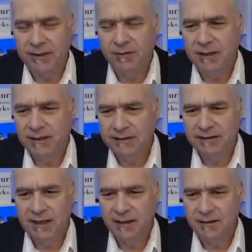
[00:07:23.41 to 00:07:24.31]
Even in a
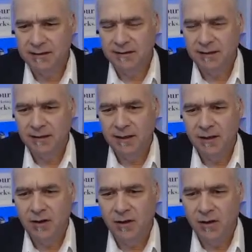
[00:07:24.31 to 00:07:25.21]
sales
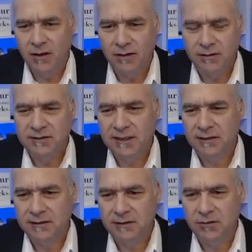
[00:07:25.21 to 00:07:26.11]
call or
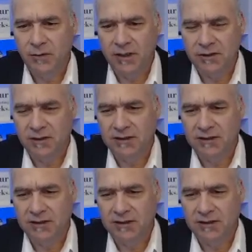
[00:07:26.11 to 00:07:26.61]
sales situation,